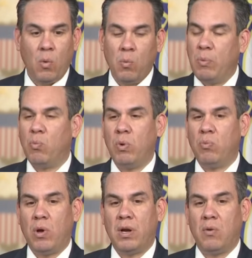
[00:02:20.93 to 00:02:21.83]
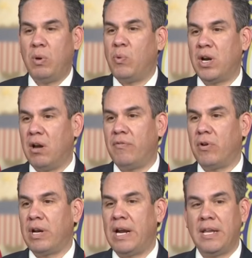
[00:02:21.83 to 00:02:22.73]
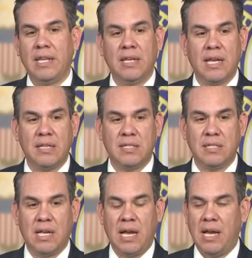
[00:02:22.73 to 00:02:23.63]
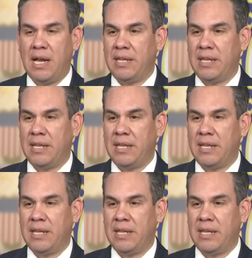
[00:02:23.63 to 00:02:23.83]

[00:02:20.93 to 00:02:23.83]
Well, we, we want to we want to govern, and I think that's I,